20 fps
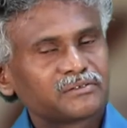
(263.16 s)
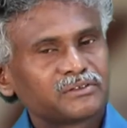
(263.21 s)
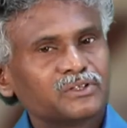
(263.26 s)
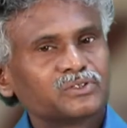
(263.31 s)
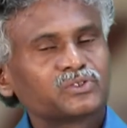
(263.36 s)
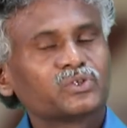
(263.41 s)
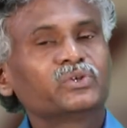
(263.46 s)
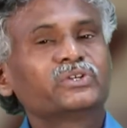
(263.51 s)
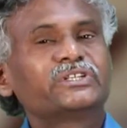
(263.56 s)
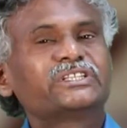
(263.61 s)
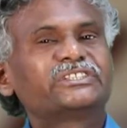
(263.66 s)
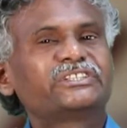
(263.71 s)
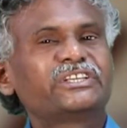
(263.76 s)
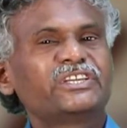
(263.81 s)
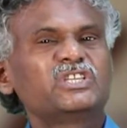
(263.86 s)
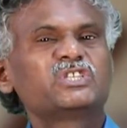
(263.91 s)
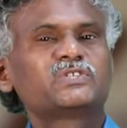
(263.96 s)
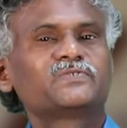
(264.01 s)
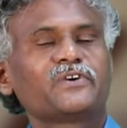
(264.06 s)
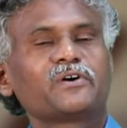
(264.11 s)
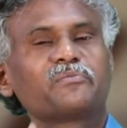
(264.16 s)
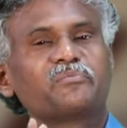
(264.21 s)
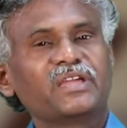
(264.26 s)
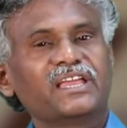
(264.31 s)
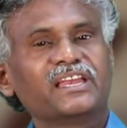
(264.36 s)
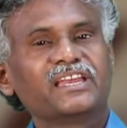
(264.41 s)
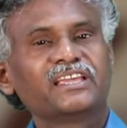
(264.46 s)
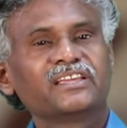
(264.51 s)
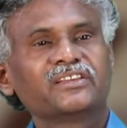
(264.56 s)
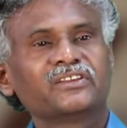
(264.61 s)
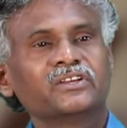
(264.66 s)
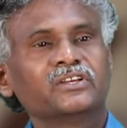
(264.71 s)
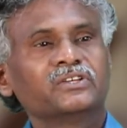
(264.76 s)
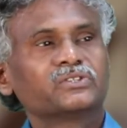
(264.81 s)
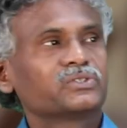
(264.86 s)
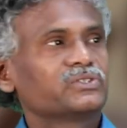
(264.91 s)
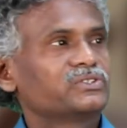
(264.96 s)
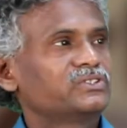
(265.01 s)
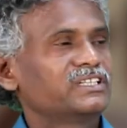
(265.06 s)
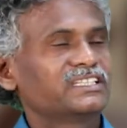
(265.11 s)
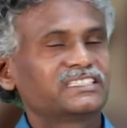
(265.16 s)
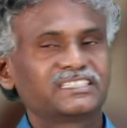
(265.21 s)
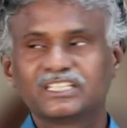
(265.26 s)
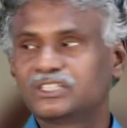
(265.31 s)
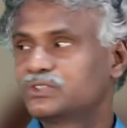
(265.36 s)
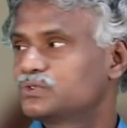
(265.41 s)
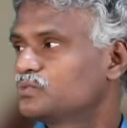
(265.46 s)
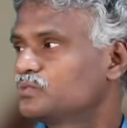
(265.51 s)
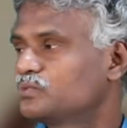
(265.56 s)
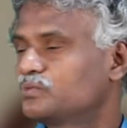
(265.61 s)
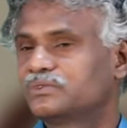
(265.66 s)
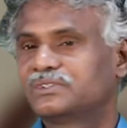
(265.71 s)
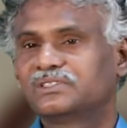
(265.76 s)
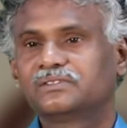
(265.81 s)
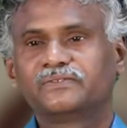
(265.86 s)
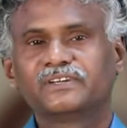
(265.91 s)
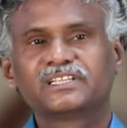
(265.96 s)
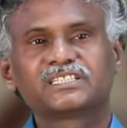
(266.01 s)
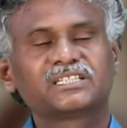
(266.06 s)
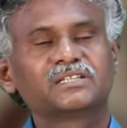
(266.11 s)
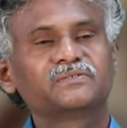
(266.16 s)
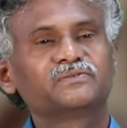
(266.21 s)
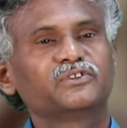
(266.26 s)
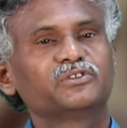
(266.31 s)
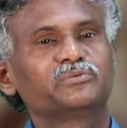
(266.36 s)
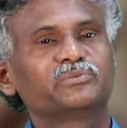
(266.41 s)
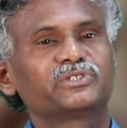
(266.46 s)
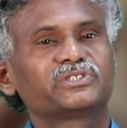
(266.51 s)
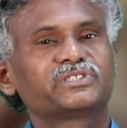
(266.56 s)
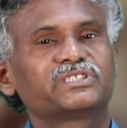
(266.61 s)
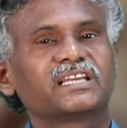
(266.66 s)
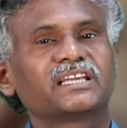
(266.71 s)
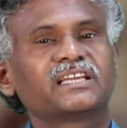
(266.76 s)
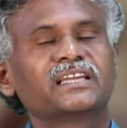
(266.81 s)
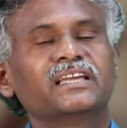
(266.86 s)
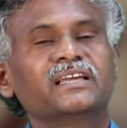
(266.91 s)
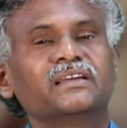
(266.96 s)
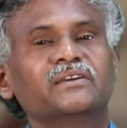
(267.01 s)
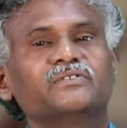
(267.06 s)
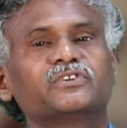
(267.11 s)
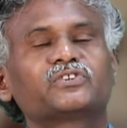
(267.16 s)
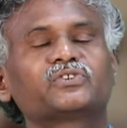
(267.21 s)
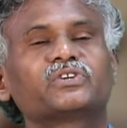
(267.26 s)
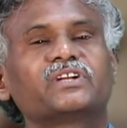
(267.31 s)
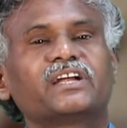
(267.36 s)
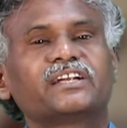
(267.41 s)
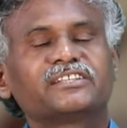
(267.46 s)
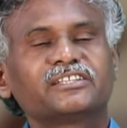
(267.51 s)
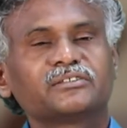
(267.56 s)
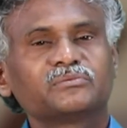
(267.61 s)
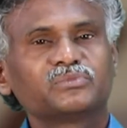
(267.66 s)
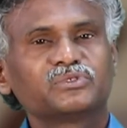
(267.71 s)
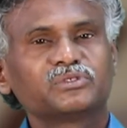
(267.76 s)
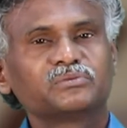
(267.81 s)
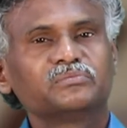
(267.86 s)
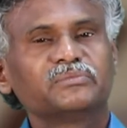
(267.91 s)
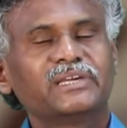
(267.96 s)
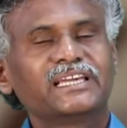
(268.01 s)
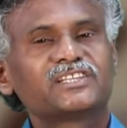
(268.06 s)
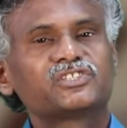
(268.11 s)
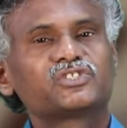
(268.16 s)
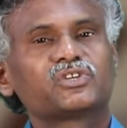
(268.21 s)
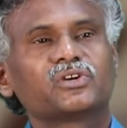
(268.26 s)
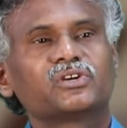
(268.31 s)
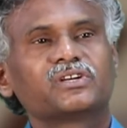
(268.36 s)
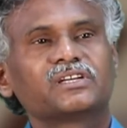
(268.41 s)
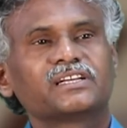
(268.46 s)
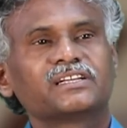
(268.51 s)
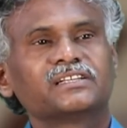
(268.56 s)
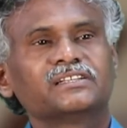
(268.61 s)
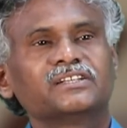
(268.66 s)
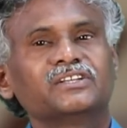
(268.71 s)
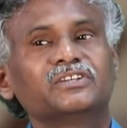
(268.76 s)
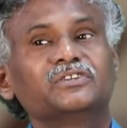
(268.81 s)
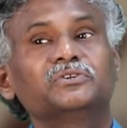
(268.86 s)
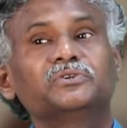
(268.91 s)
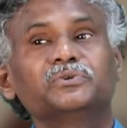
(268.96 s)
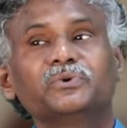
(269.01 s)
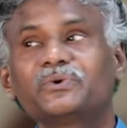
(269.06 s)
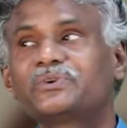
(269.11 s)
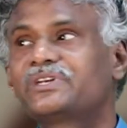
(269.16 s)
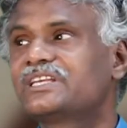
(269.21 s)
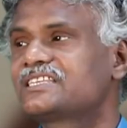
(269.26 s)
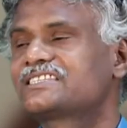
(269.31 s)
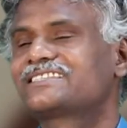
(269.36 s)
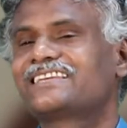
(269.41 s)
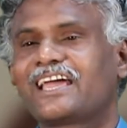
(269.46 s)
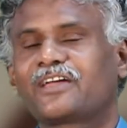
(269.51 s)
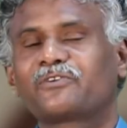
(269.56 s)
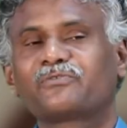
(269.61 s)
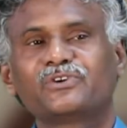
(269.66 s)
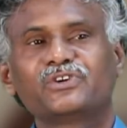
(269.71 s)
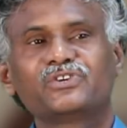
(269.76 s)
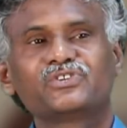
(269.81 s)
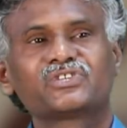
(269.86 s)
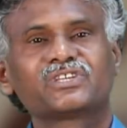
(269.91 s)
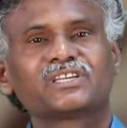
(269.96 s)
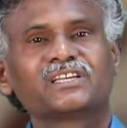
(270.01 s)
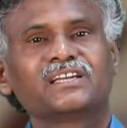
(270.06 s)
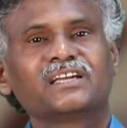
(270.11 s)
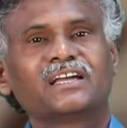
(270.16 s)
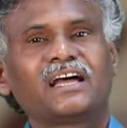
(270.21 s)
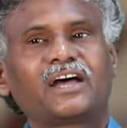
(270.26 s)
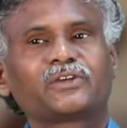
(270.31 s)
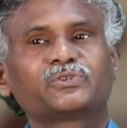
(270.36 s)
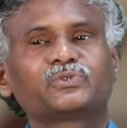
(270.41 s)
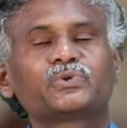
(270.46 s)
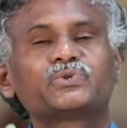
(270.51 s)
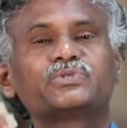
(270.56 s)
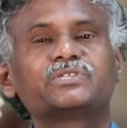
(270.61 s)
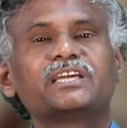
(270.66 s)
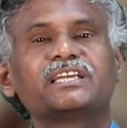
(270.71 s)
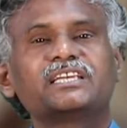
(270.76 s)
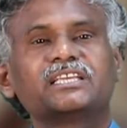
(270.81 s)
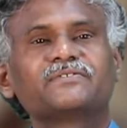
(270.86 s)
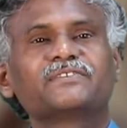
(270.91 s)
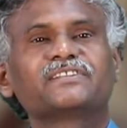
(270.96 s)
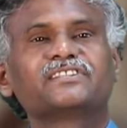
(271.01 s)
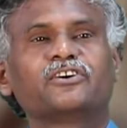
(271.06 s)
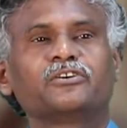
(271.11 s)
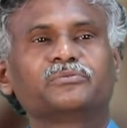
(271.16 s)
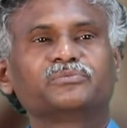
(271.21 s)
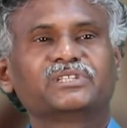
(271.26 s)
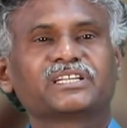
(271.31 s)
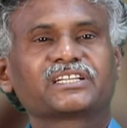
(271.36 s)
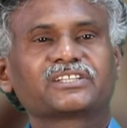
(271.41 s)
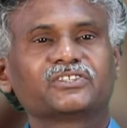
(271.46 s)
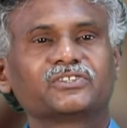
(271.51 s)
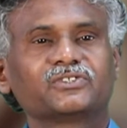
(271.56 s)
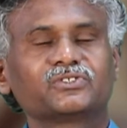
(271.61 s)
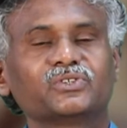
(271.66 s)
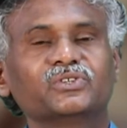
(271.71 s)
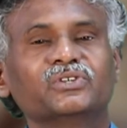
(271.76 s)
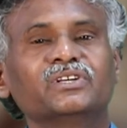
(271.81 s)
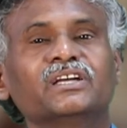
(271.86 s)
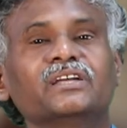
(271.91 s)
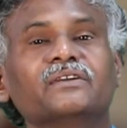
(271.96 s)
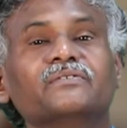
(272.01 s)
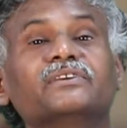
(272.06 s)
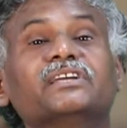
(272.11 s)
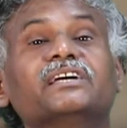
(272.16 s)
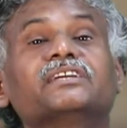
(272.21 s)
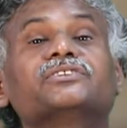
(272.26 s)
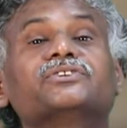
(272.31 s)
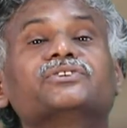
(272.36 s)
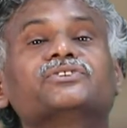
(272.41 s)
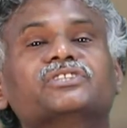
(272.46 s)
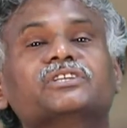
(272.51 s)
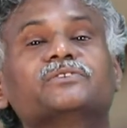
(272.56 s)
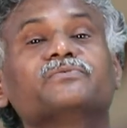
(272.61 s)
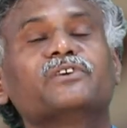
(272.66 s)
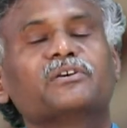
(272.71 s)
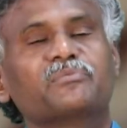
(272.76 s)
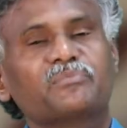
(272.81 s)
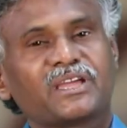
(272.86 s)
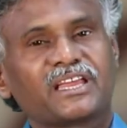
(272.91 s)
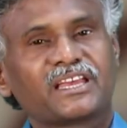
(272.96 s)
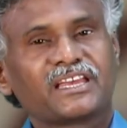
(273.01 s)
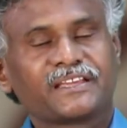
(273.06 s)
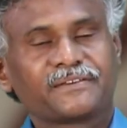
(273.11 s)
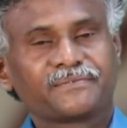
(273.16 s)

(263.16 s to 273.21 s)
So, teach for meaning. So, this is the first and foremost thing we should attempt to make children notice language associating with the objects. So, we are teaching for meaning.